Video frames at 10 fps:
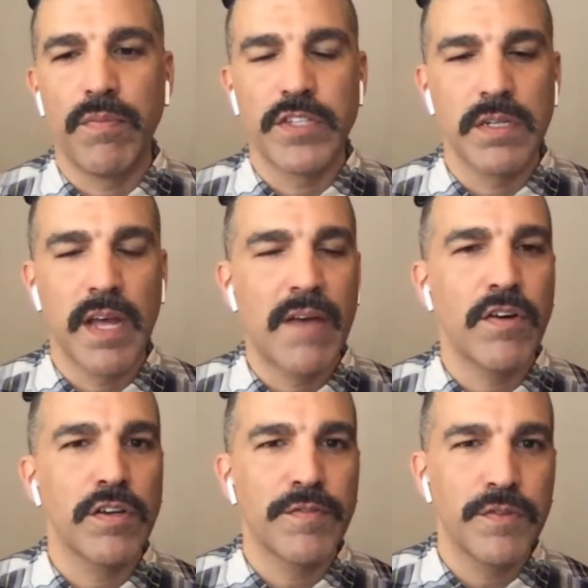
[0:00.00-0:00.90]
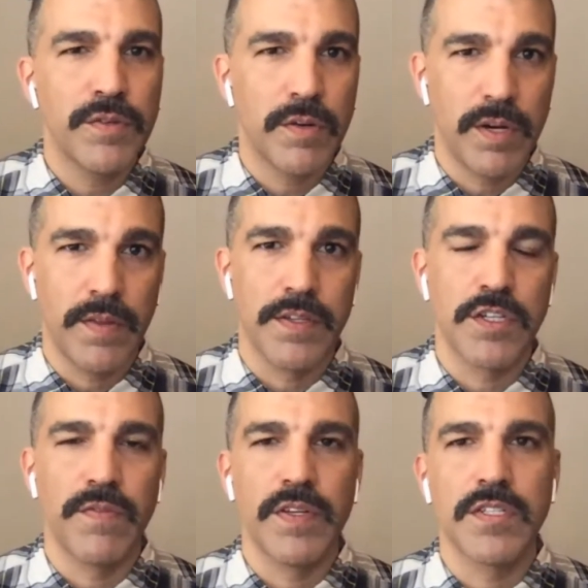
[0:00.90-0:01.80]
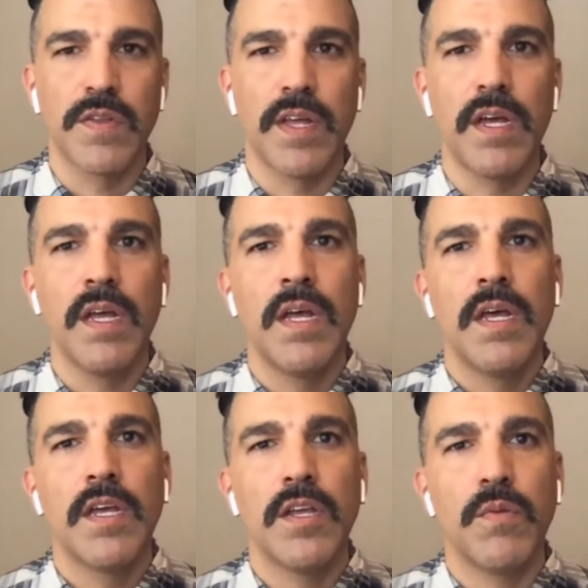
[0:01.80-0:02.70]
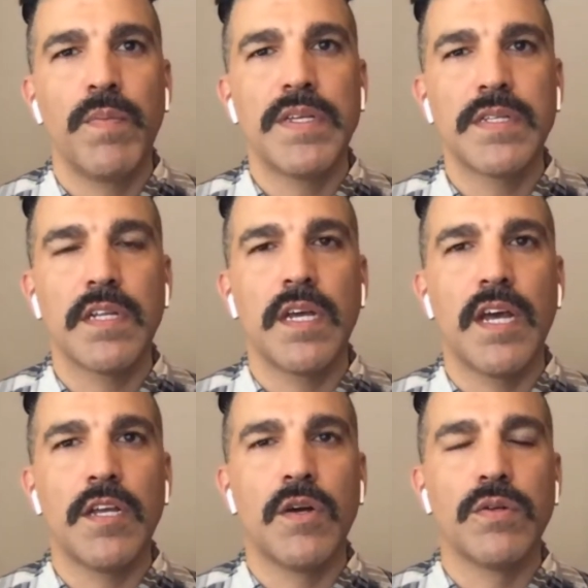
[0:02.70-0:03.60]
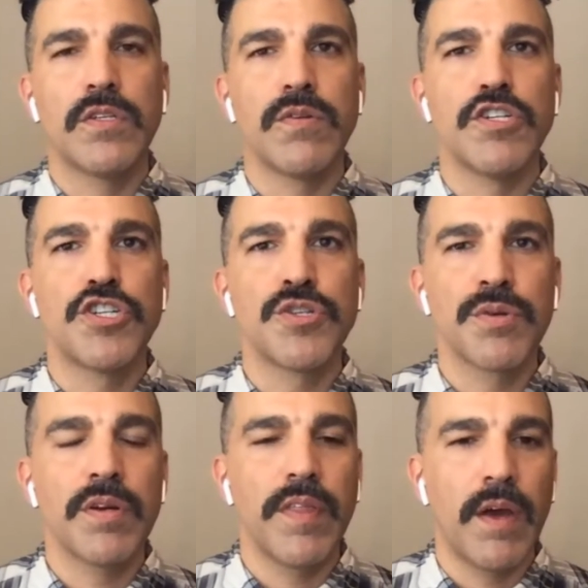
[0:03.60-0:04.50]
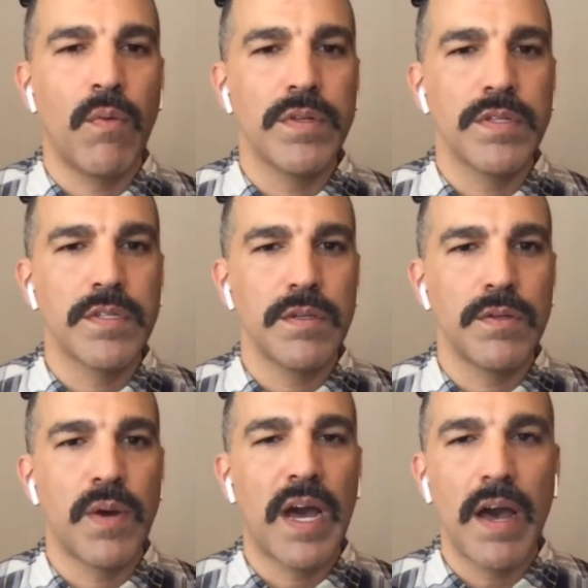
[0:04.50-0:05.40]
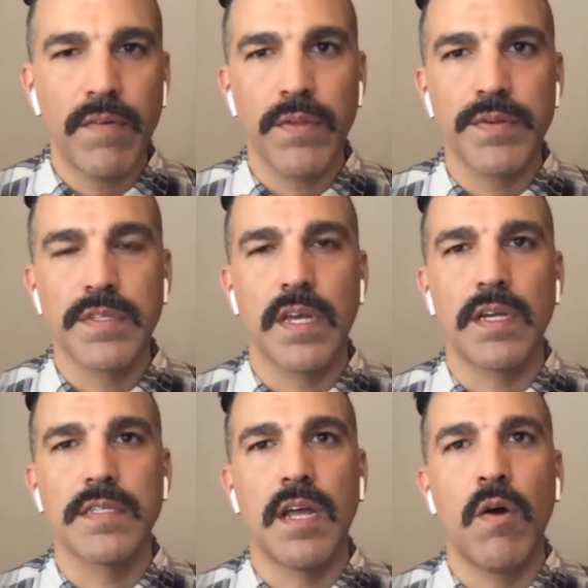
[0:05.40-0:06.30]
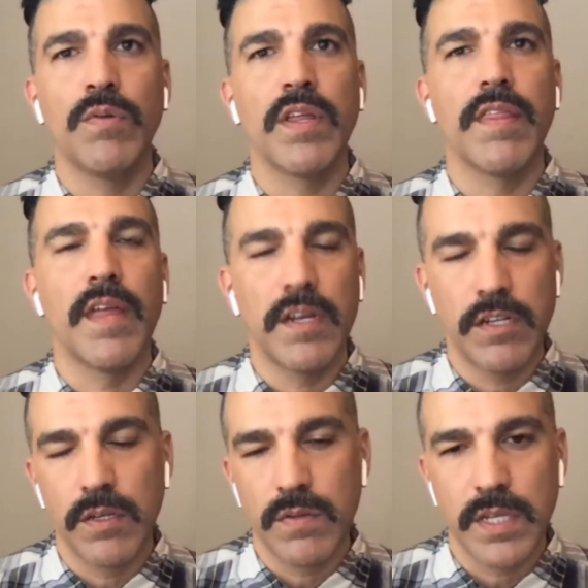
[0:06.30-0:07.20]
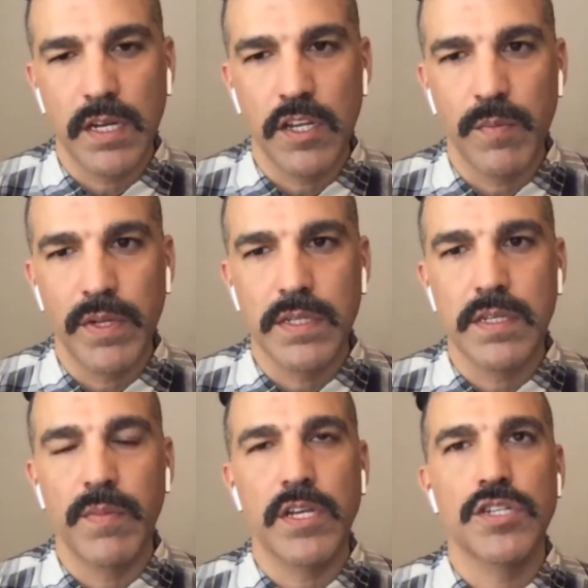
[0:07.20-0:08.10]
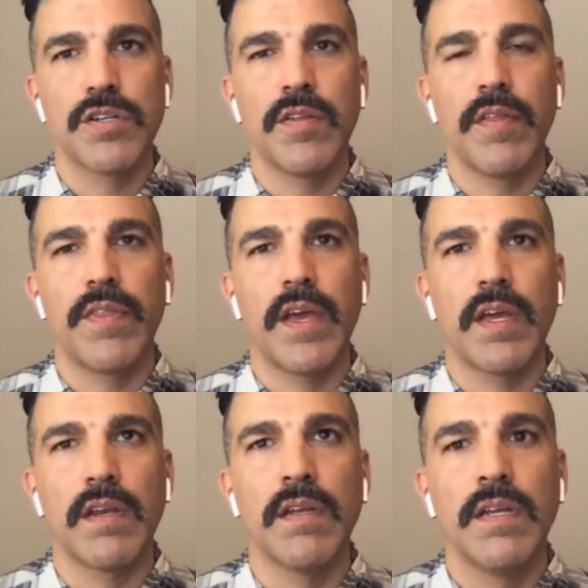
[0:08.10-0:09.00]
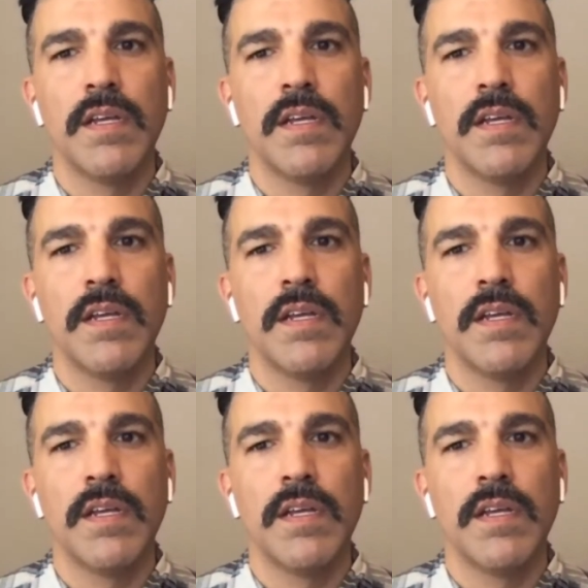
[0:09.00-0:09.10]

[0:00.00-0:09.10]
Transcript: to have all your food already on the surface, so that you basically to ensure that once you have all those things, that only then do you send humans to make sure that they can